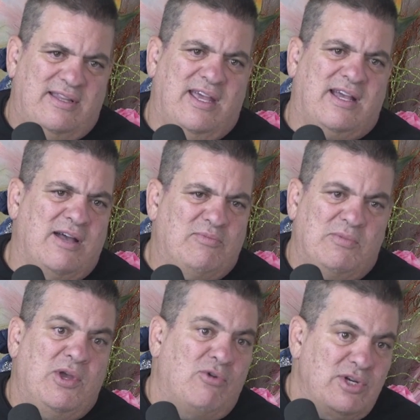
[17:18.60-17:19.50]
And they
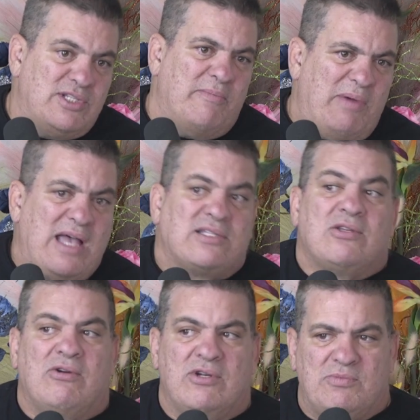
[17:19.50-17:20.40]
come to me, who is the
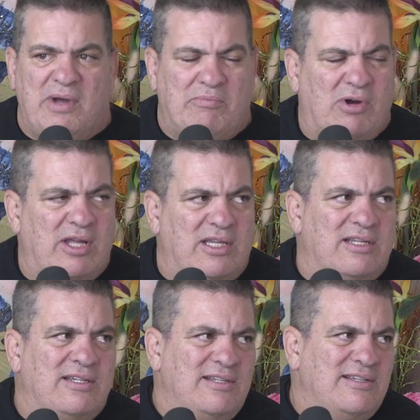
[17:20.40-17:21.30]
best? Oh, it's my brother.